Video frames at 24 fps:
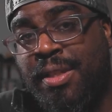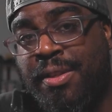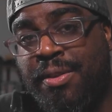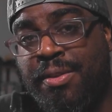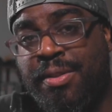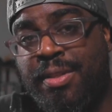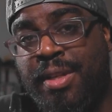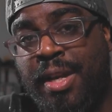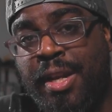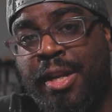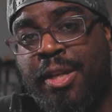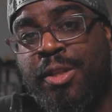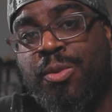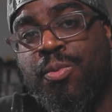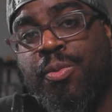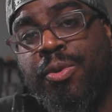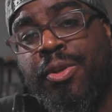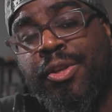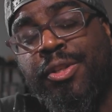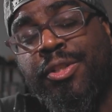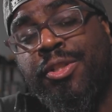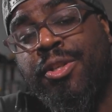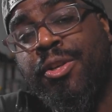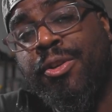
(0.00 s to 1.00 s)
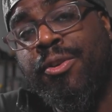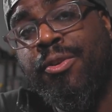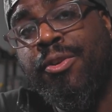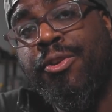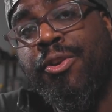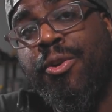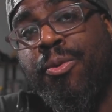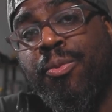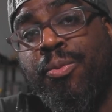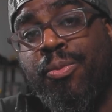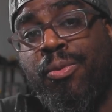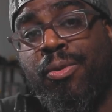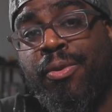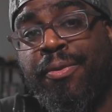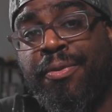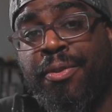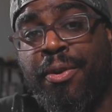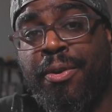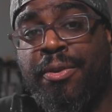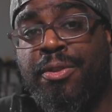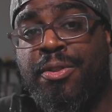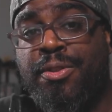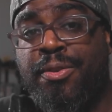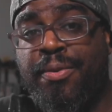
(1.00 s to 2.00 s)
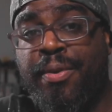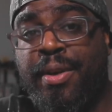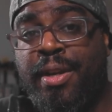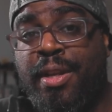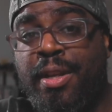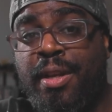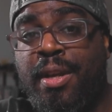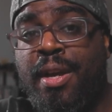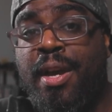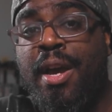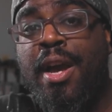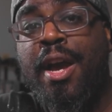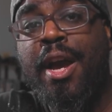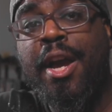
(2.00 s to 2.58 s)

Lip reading: in their settings where you could turn on your rule of thirds grid